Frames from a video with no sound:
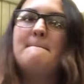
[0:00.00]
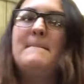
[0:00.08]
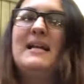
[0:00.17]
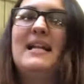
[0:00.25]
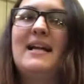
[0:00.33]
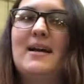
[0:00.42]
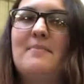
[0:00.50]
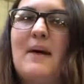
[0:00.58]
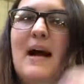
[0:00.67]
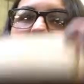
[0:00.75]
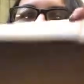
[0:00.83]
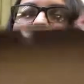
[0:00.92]
Mini
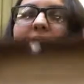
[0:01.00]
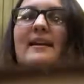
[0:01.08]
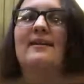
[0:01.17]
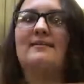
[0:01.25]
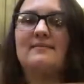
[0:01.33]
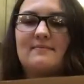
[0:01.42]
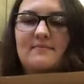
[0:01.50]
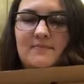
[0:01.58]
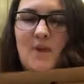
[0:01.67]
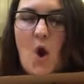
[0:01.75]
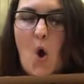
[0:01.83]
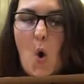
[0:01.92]
unboxing.
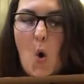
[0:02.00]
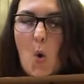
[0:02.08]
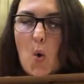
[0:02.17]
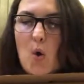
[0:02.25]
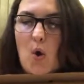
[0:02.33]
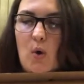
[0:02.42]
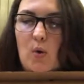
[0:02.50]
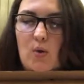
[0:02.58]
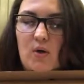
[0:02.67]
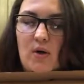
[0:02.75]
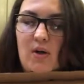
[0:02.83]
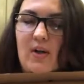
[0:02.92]
Oh
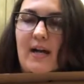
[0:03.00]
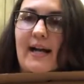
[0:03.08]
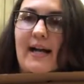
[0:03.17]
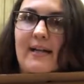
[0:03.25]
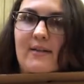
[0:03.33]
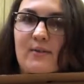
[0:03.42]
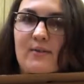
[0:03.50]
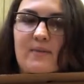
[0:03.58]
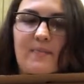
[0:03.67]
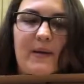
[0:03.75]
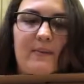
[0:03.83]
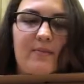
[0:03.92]
girl, I got
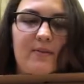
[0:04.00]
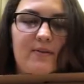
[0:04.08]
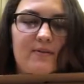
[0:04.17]
newspaper.